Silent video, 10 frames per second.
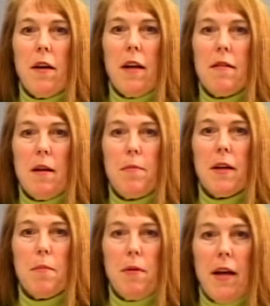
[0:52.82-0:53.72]
and
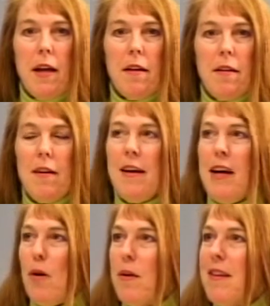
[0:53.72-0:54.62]
septic plan.
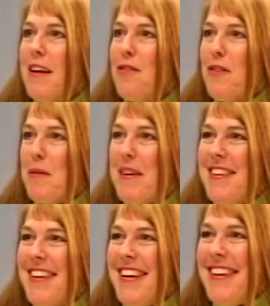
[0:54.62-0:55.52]
Elwin, thanks for coming
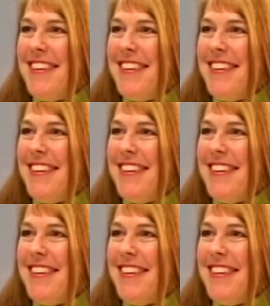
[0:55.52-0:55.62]
today.